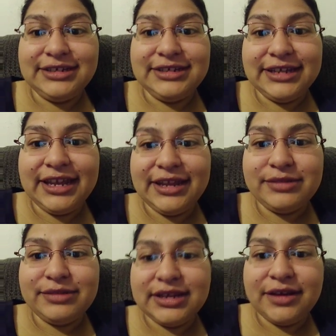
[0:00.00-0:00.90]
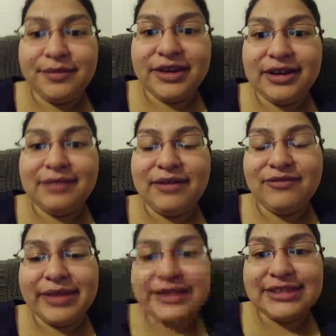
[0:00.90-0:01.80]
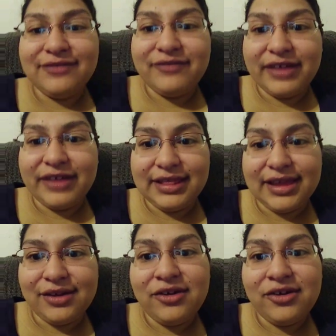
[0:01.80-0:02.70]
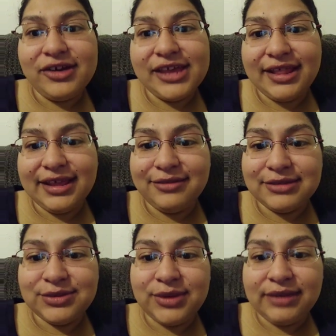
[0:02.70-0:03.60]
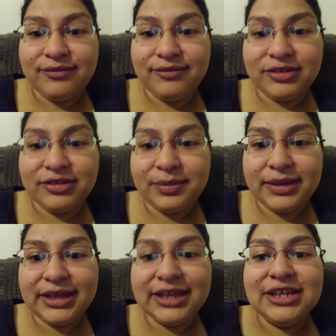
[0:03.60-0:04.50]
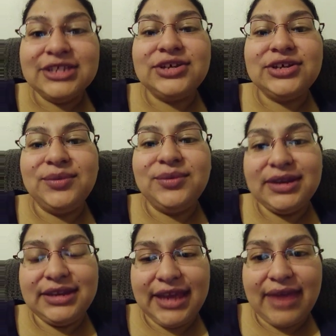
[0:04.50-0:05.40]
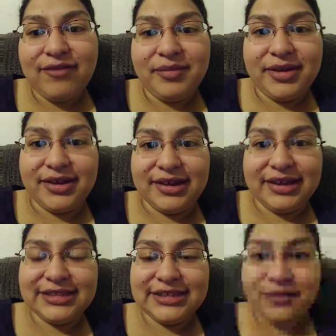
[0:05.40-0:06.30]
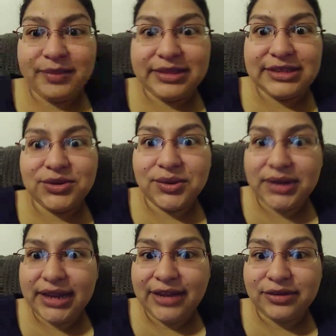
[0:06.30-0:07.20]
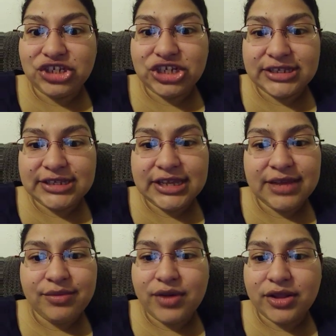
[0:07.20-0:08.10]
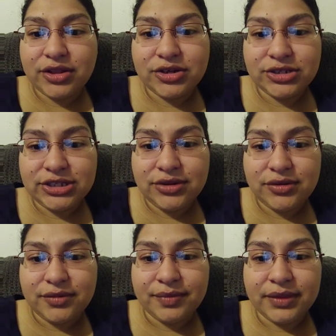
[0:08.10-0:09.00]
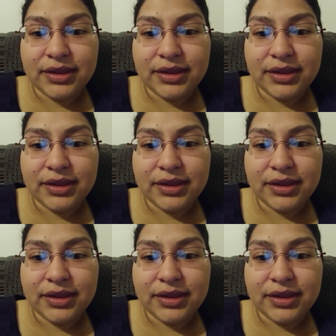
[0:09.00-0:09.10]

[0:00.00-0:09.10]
get him to come here, and my son finally like, oh yeah, like he was around him for a little bit, so he went and he gave him a hug and stuff. But this old lady was chasing him around the nursing home.